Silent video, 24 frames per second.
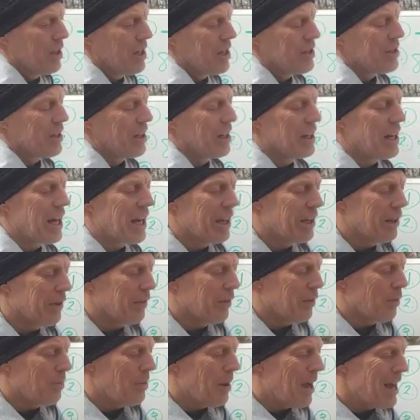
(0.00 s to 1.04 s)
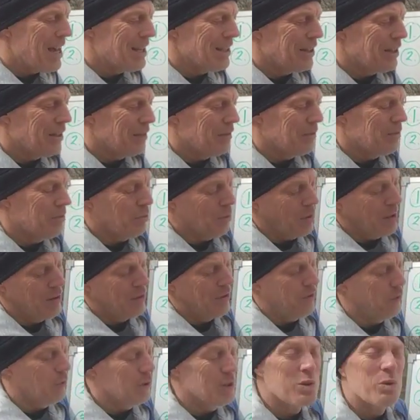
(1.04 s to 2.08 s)
Is it a negative or a positive? Well,
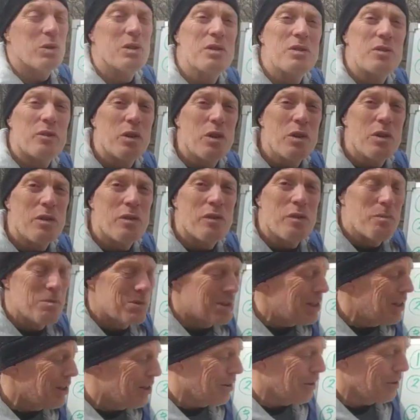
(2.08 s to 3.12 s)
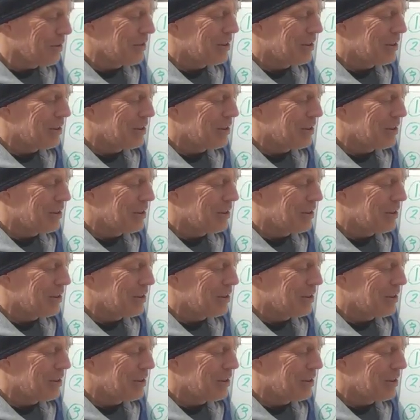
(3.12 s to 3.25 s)
which one's further from 0?